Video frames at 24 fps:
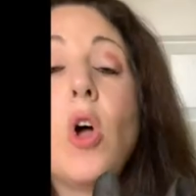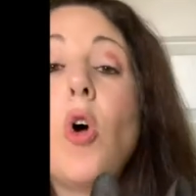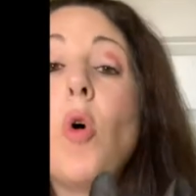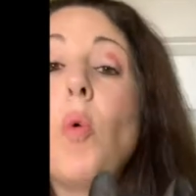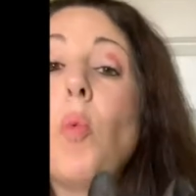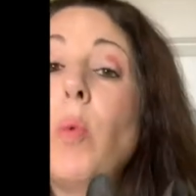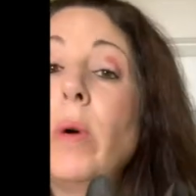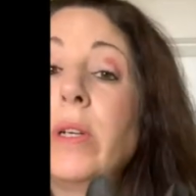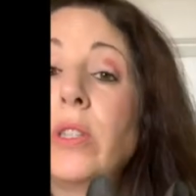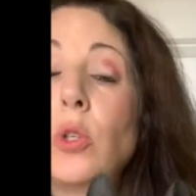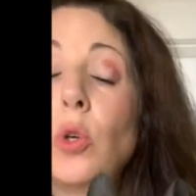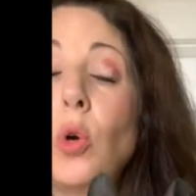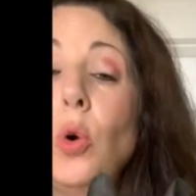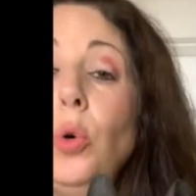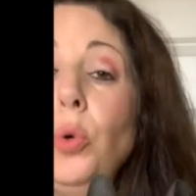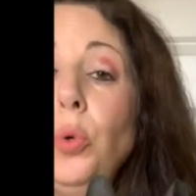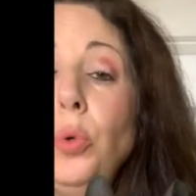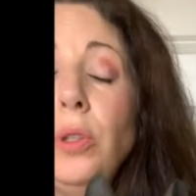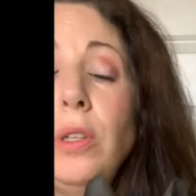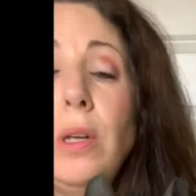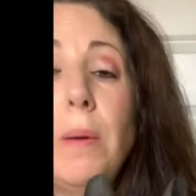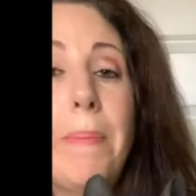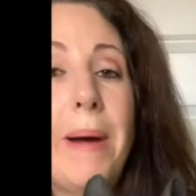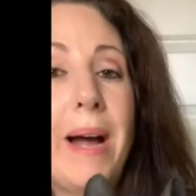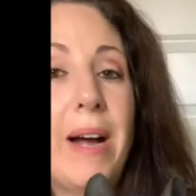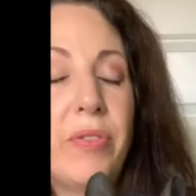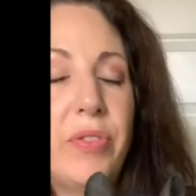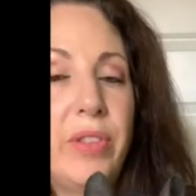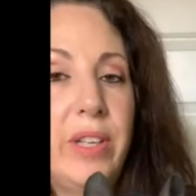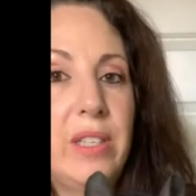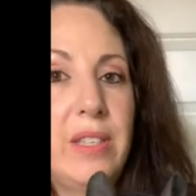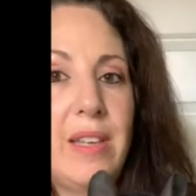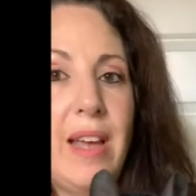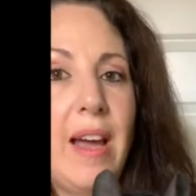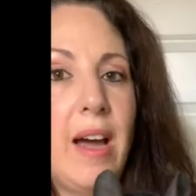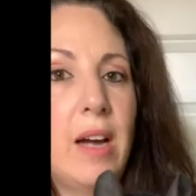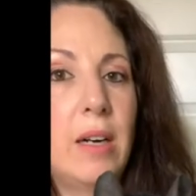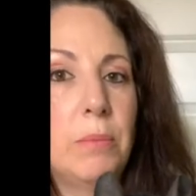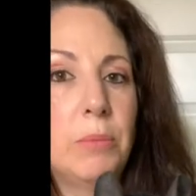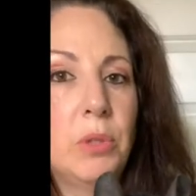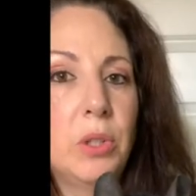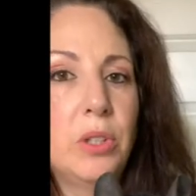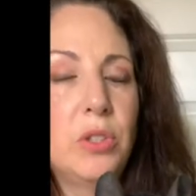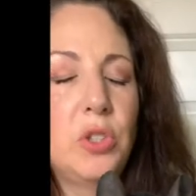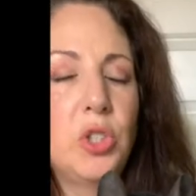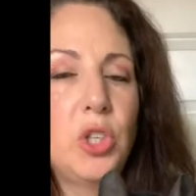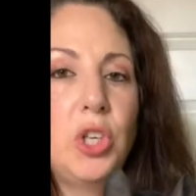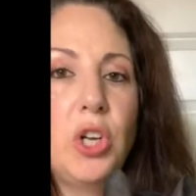What's cool about this
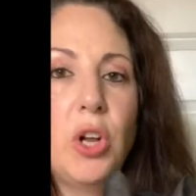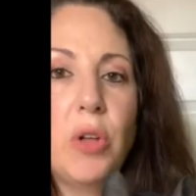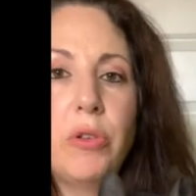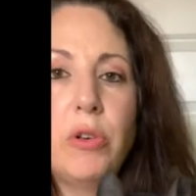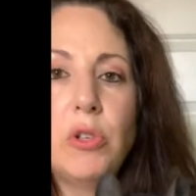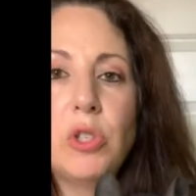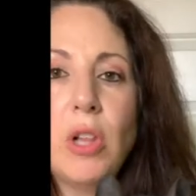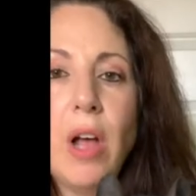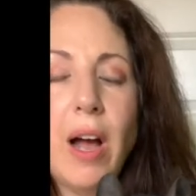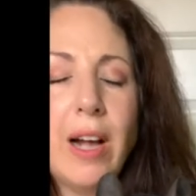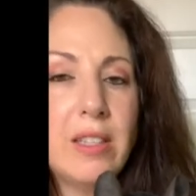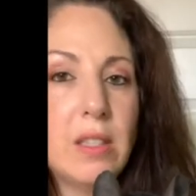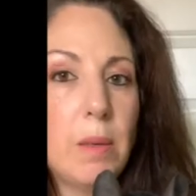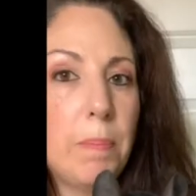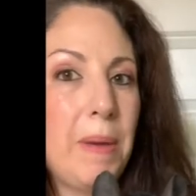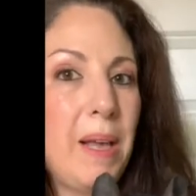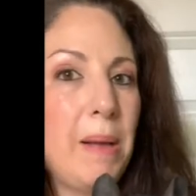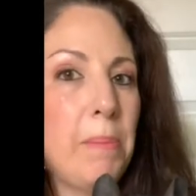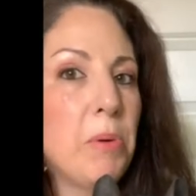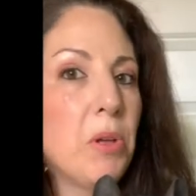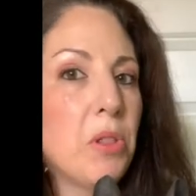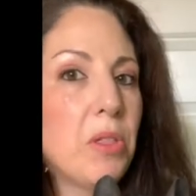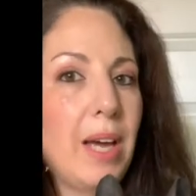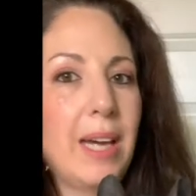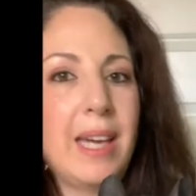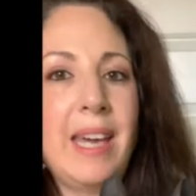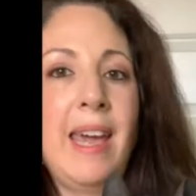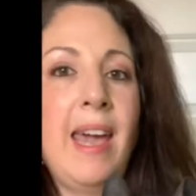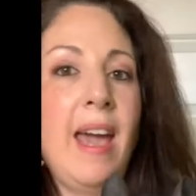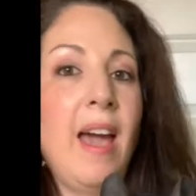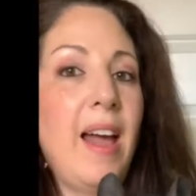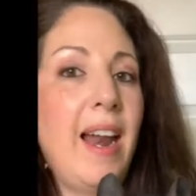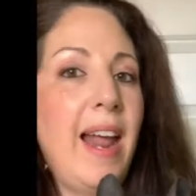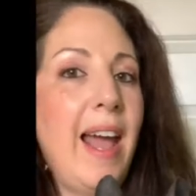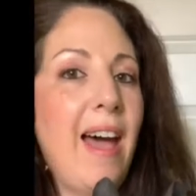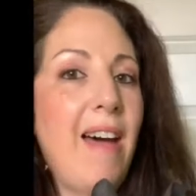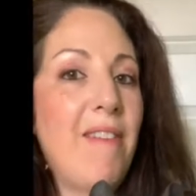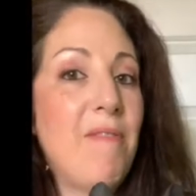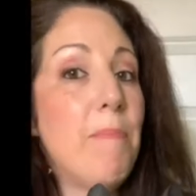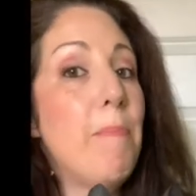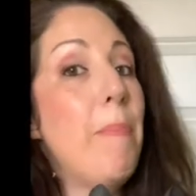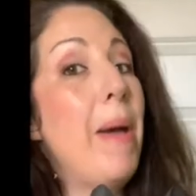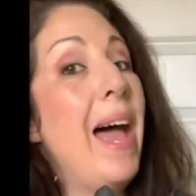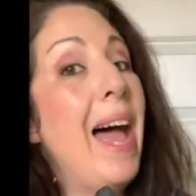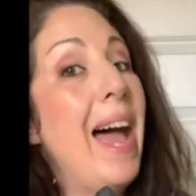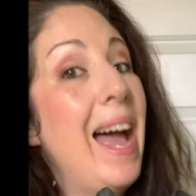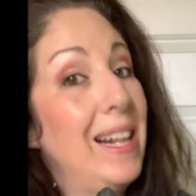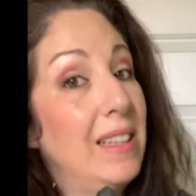animal is, you know, there's lots of people that can't have
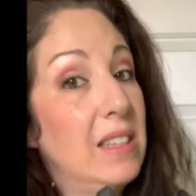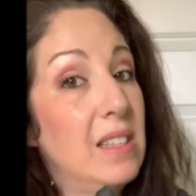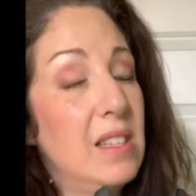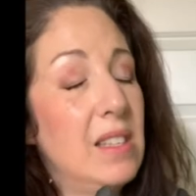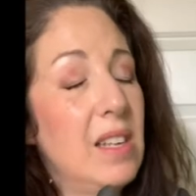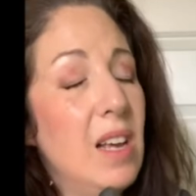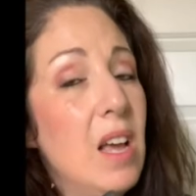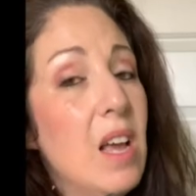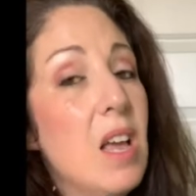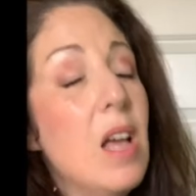pets